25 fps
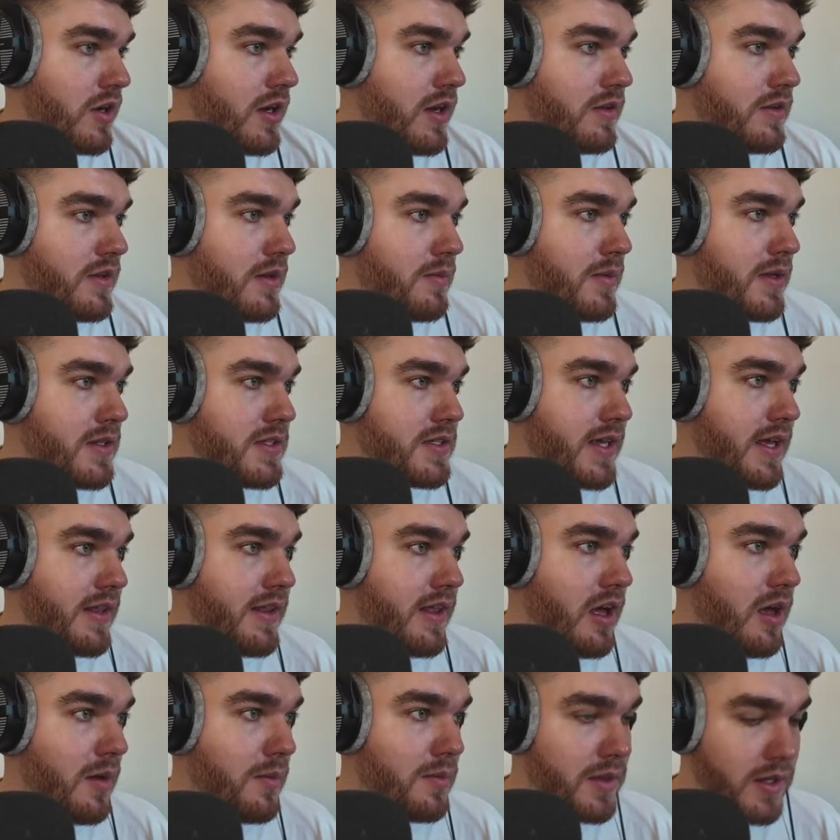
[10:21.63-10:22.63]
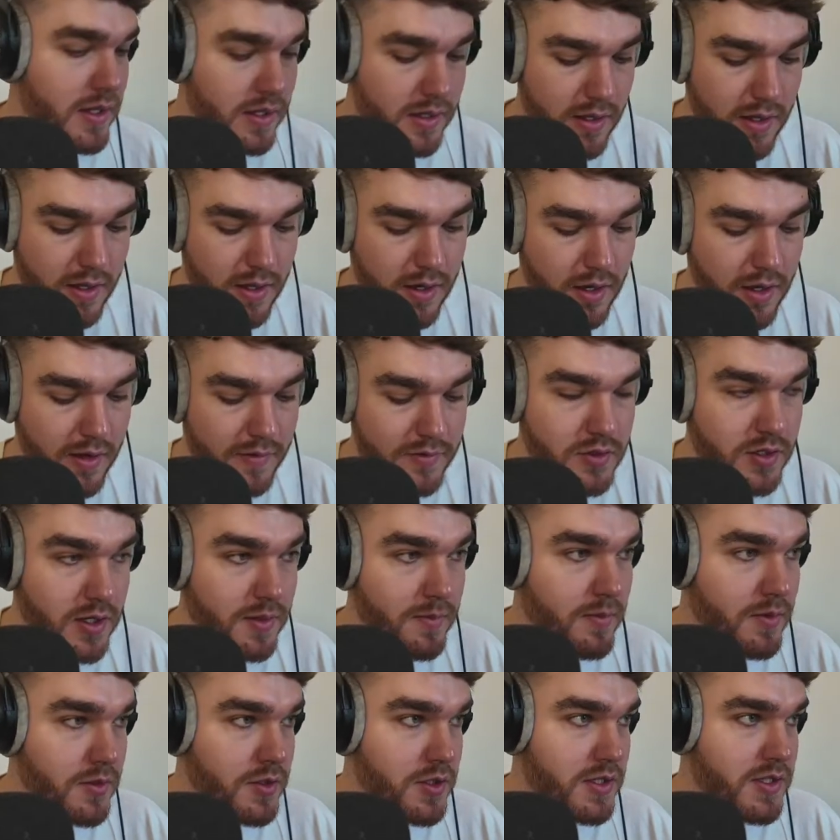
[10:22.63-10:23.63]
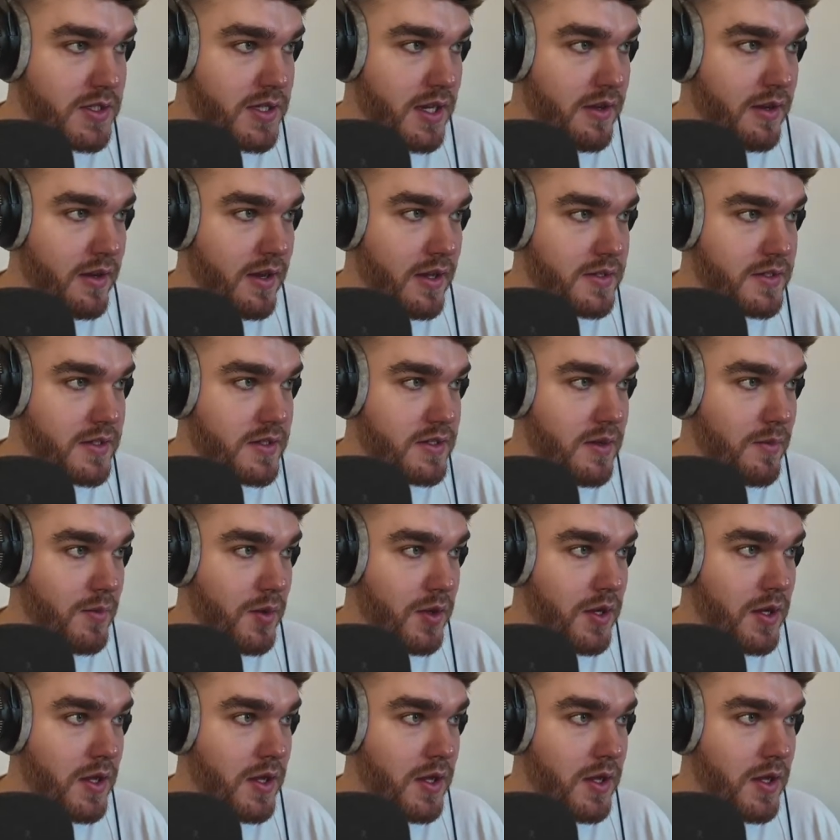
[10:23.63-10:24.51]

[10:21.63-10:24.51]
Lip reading: I didn't mean to get that up the live stream. I was just sending that to someone.